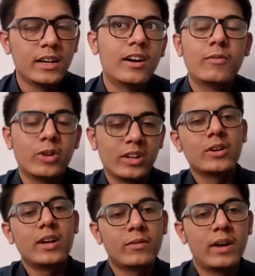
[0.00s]
what are your
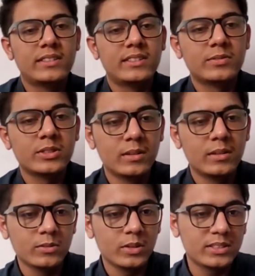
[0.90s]
advices for someone
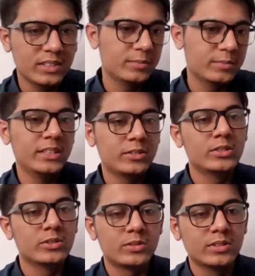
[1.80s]
who has just been
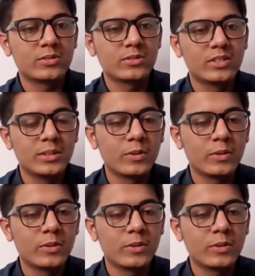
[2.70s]
introduced to this concept of